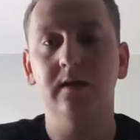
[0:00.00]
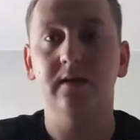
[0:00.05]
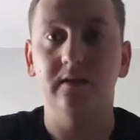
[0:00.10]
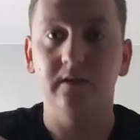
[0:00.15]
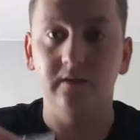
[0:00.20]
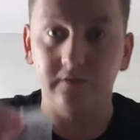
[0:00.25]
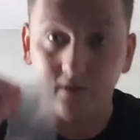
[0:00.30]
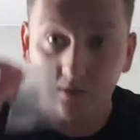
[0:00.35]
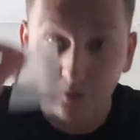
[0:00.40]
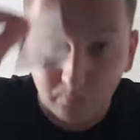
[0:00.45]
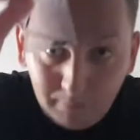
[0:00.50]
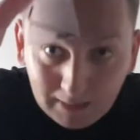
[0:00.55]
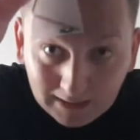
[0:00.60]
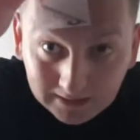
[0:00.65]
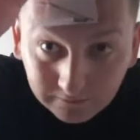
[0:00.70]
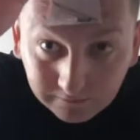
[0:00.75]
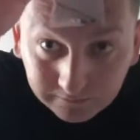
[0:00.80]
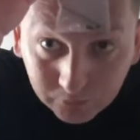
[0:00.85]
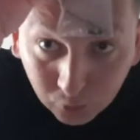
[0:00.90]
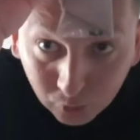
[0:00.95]
this little bag
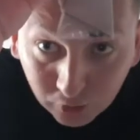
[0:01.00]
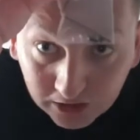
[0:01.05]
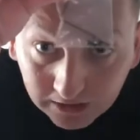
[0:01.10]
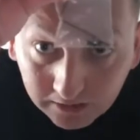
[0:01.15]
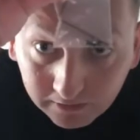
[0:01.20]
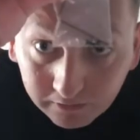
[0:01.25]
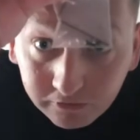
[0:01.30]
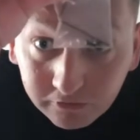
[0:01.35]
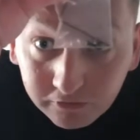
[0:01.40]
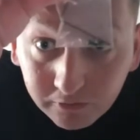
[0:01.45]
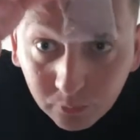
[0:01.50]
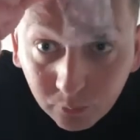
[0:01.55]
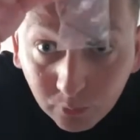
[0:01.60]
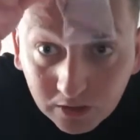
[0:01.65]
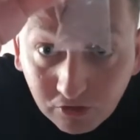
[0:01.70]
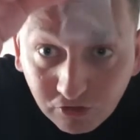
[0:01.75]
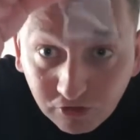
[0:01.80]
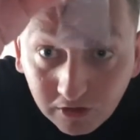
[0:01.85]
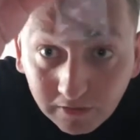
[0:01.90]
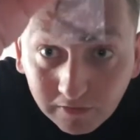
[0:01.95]
of goodies,
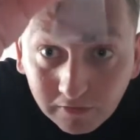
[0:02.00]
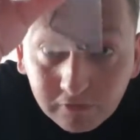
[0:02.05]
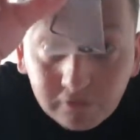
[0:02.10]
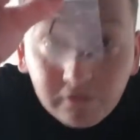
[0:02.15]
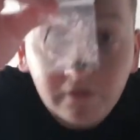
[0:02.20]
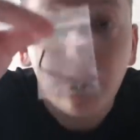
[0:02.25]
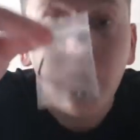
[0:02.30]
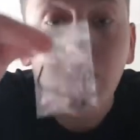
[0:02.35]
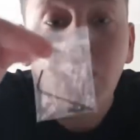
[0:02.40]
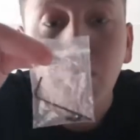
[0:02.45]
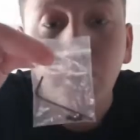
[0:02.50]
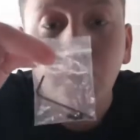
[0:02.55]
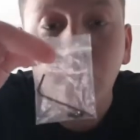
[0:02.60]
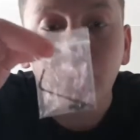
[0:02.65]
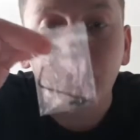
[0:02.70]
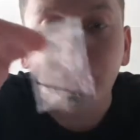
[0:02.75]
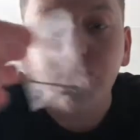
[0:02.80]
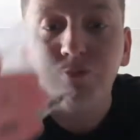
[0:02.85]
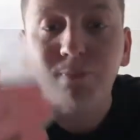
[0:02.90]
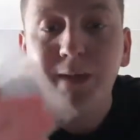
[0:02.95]
which is a
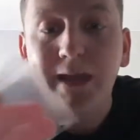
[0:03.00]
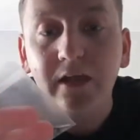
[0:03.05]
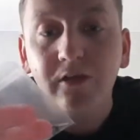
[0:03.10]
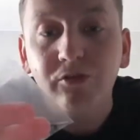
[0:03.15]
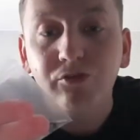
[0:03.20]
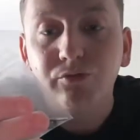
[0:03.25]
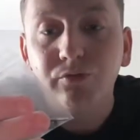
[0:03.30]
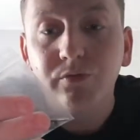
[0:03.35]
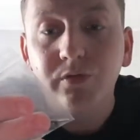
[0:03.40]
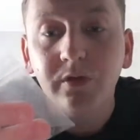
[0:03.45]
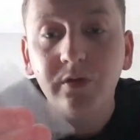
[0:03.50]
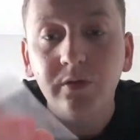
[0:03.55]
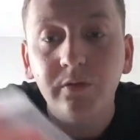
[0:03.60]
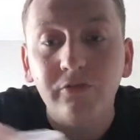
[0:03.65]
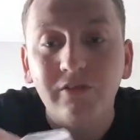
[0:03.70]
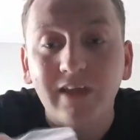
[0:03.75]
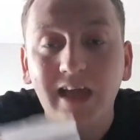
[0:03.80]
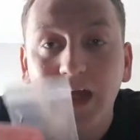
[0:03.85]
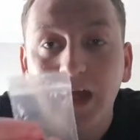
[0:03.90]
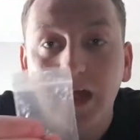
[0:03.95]
couple of spare
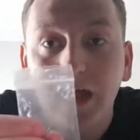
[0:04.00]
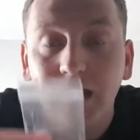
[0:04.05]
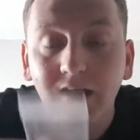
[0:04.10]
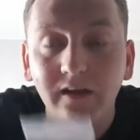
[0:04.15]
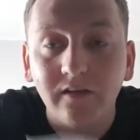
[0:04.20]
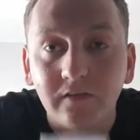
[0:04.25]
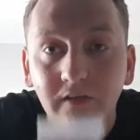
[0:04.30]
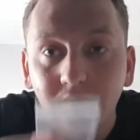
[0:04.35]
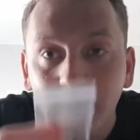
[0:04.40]
screws and